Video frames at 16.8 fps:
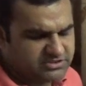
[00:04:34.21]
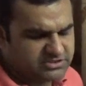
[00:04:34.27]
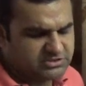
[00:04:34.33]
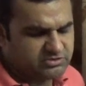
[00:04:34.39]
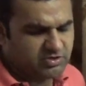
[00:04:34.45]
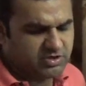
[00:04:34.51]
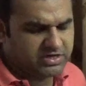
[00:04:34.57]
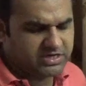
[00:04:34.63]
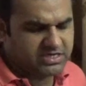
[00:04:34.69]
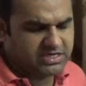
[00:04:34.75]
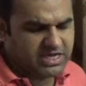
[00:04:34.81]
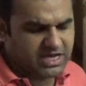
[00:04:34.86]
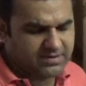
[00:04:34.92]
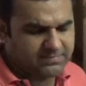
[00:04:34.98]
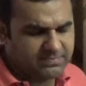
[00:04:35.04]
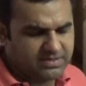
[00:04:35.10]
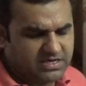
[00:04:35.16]
which is your
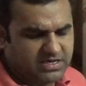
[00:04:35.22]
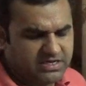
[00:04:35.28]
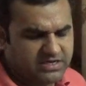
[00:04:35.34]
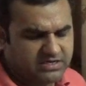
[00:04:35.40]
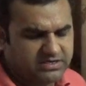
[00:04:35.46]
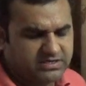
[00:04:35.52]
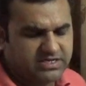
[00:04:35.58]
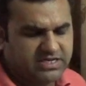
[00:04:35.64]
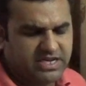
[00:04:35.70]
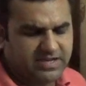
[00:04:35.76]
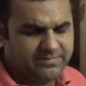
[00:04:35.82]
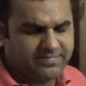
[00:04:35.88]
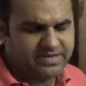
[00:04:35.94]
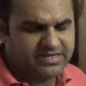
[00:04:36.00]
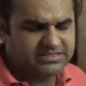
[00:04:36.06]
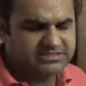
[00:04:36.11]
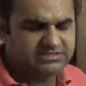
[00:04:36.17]
ERP,
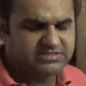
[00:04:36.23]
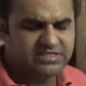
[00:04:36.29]
TMS,